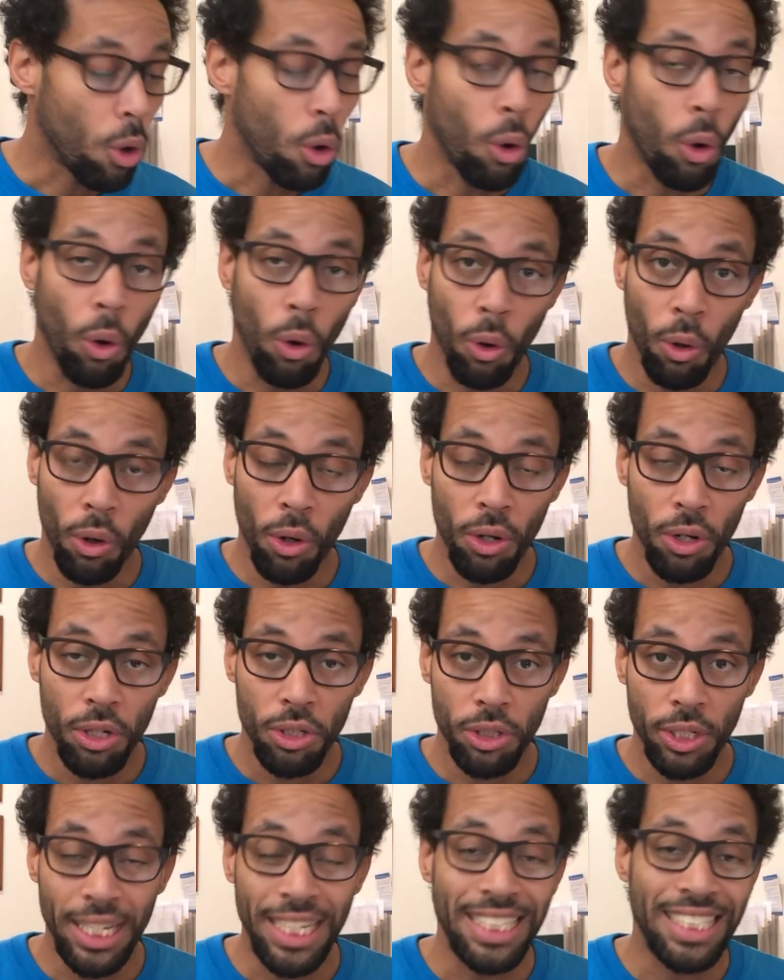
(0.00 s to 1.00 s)
or
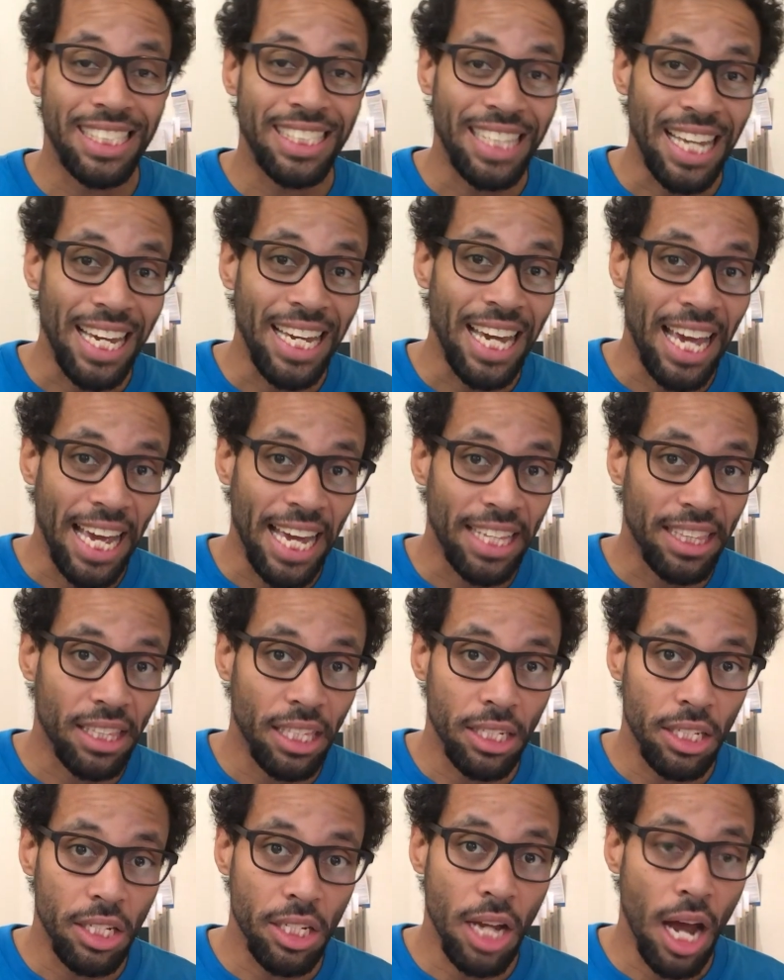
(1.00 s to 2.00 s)
should he stay at
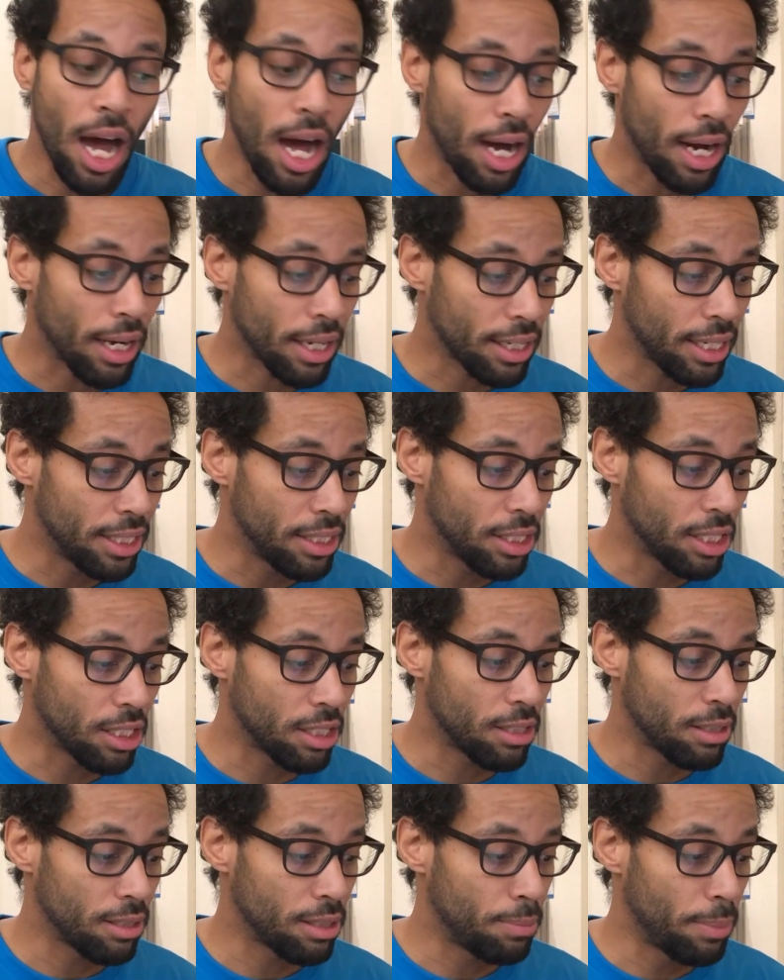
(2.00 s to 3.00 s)
the NOC and
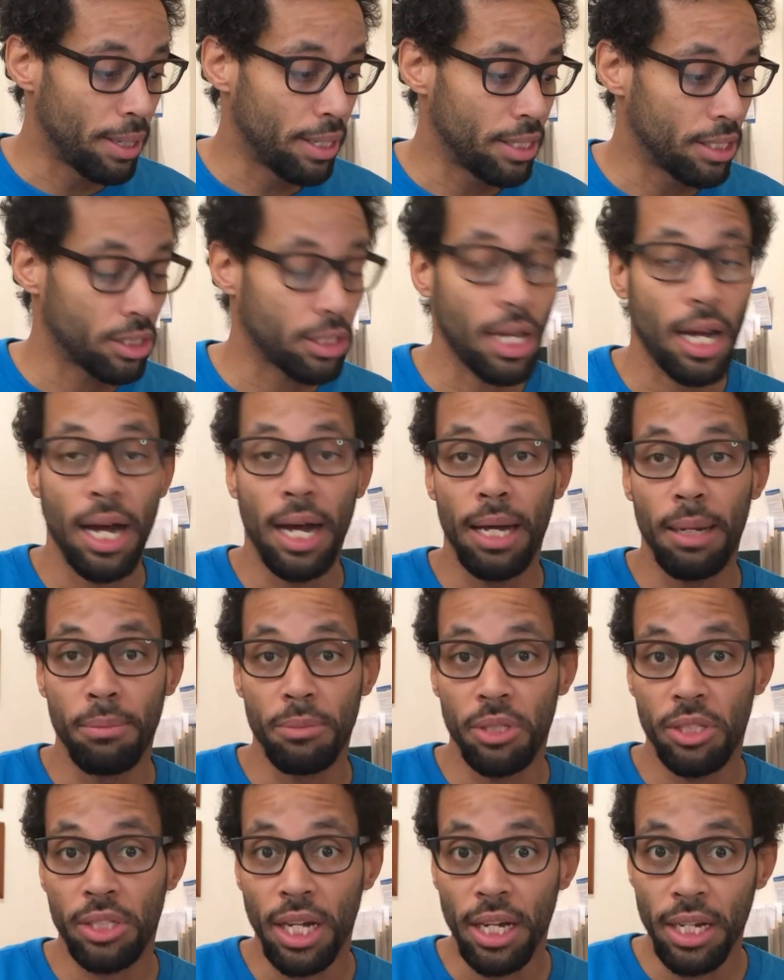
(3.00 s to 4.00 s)
just spend his time
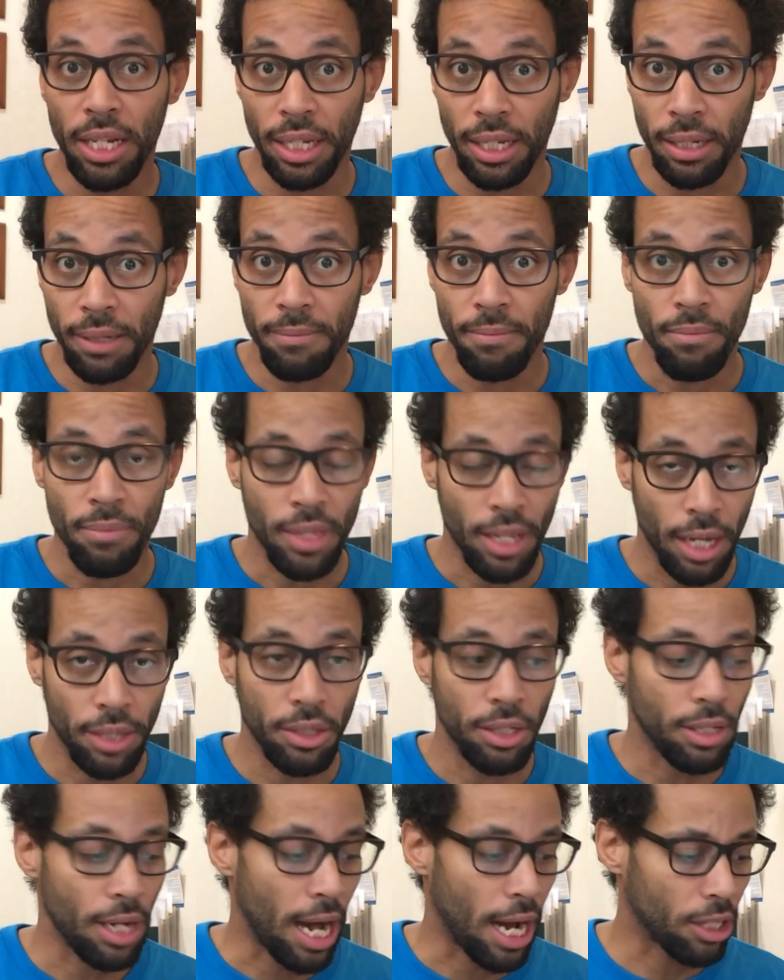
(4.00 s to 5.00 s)
studying at
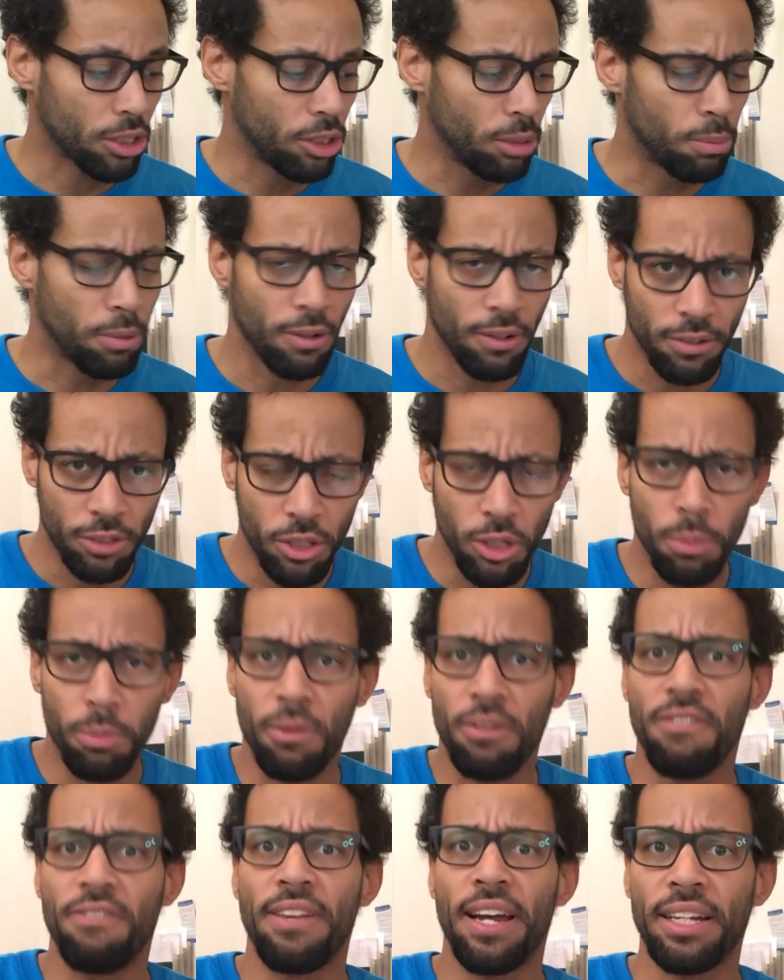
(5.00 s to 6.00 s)
the NOC to
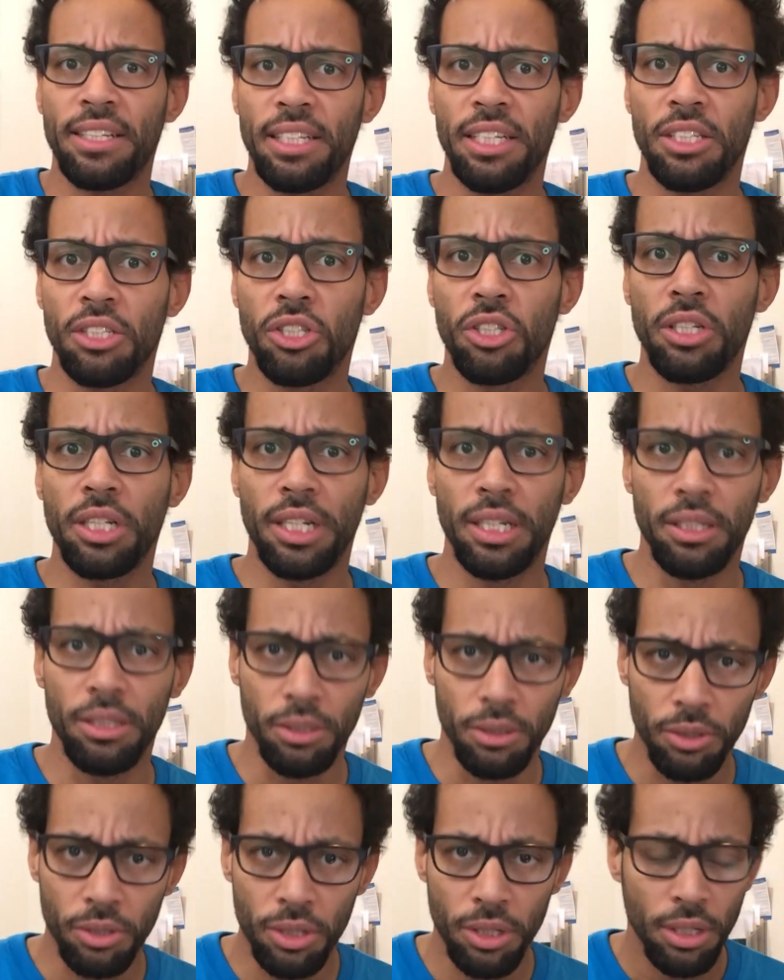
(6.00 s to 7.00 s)
perfect his
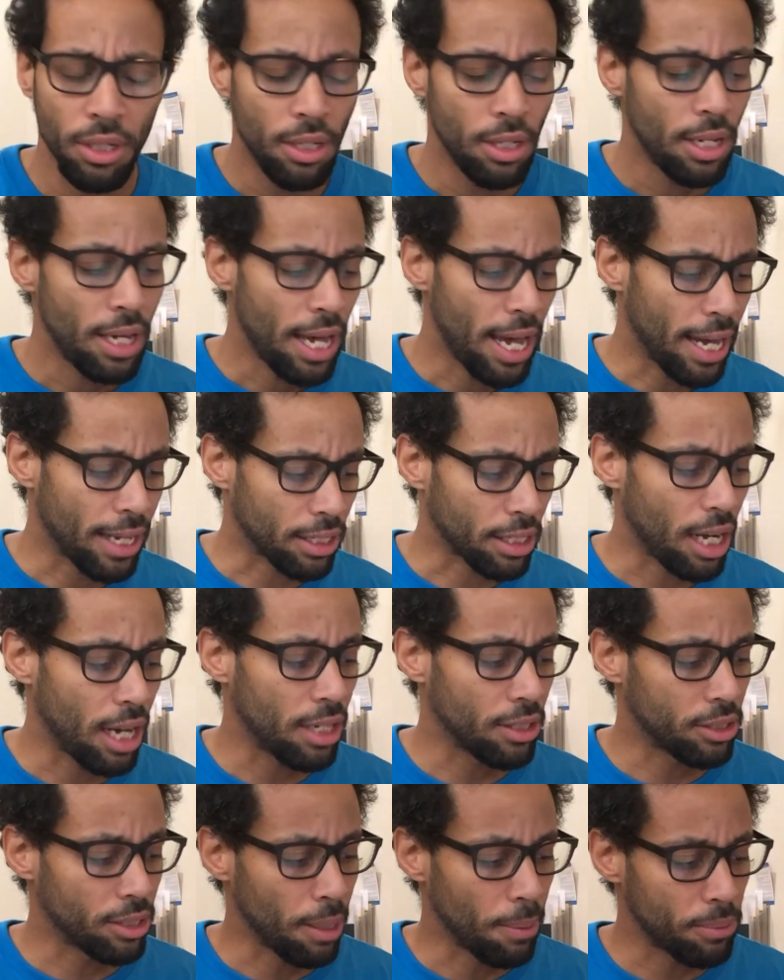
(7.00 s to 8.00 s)
skills and
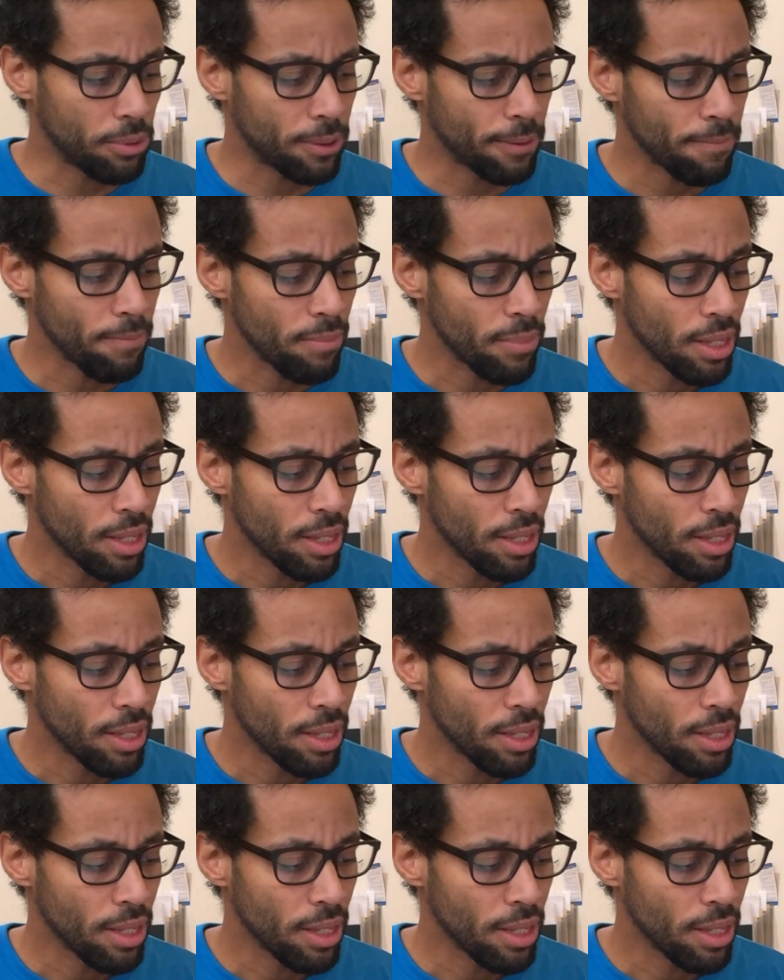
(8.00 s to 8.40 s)
concepts?